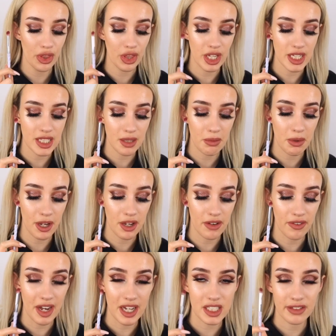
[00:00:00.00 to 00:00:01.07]
These are
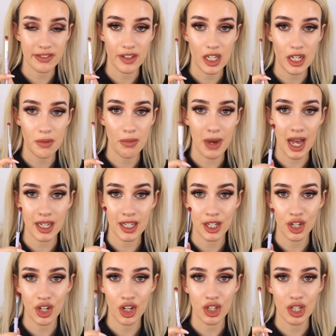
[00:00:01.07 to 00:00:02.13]
perfect for packing
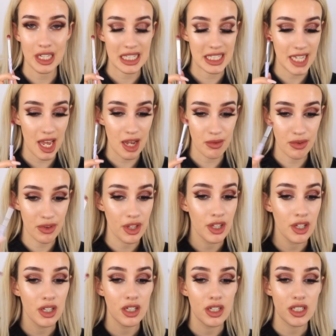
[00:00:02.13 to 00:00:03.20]
on depth.
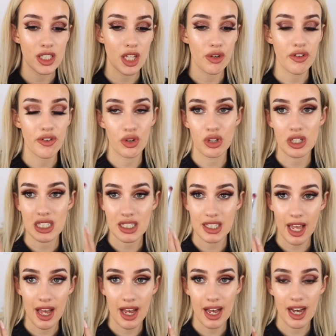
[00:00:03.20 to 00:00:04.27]
So if you want to
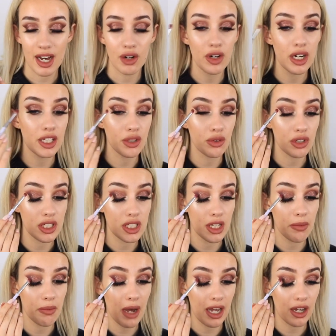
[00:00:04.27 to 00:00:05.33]
start out and you wanted to
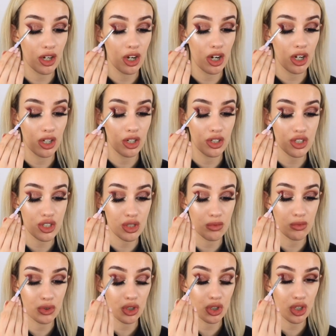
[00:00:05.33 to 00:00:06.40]
pack on
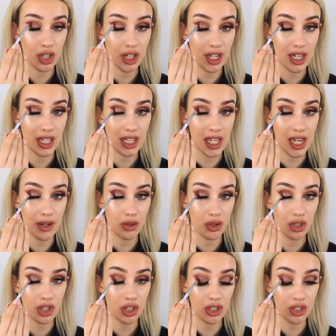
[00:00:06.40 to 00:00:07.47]
some colour in the outer
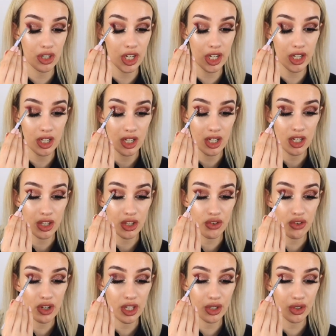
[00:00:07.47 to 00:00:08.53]
corner, they're
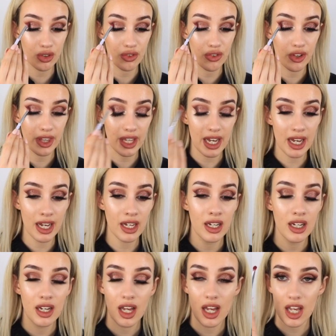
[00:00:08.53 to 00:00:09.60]
really good for that.
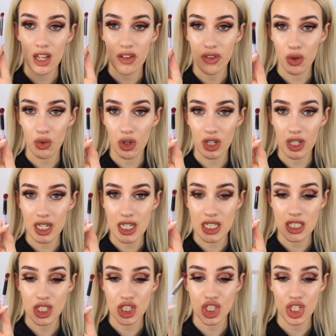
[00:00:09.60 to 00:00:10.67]
If you wanted
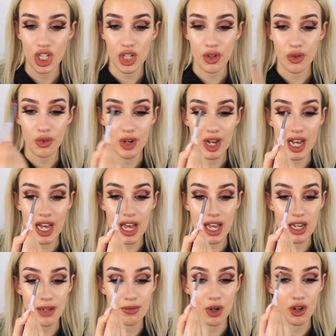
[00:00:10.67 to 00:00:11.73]
to do
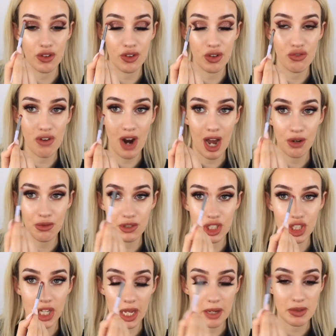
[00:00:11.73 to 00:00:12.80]
more of a rounder
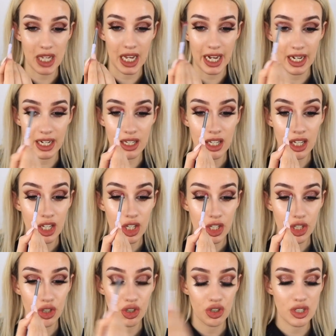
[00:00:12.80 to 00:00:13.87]
shaped eye,
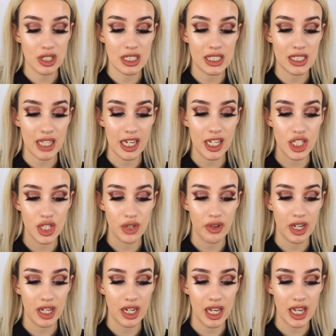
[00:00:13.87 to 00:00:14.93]
you could say you're
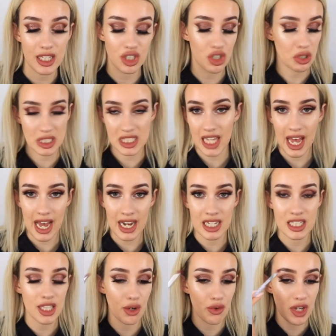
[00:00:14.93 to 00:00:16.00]
doing a sunset eye,
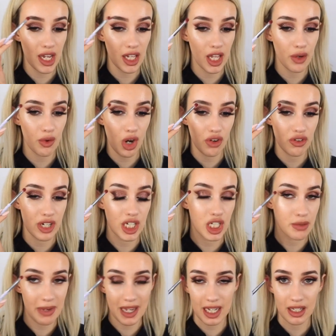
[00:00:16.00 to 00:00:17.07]
so yellow,
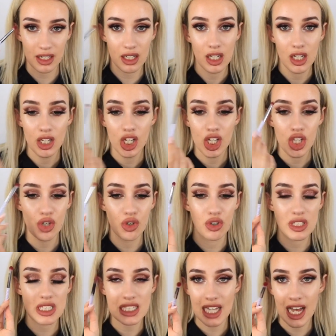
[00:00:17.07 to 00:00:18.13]
orange, pink. You could
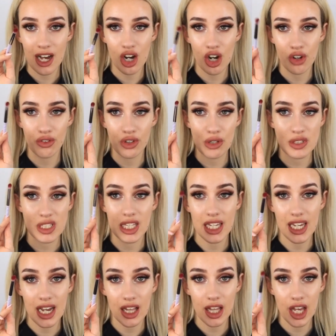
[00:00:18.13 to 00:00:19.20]
start off using the
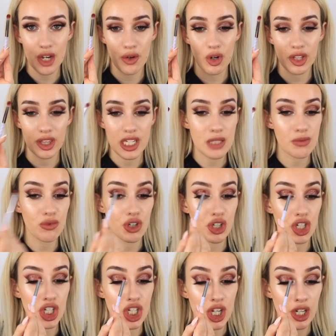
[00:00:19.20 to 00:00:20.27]
yellow on this
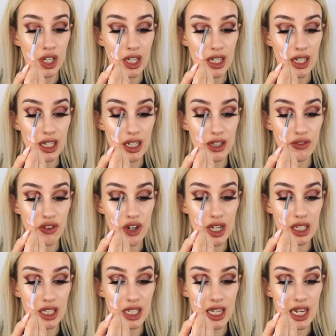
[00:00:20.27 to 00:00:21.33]
brush and
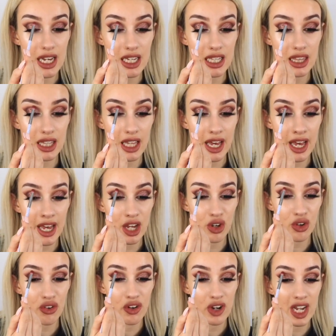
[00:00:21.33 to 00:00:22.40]
really get in there and
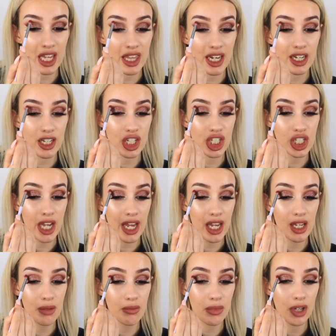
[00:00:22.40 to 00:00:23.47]
create that
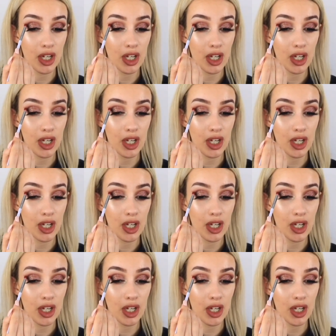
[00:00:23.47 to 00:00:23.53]
shape,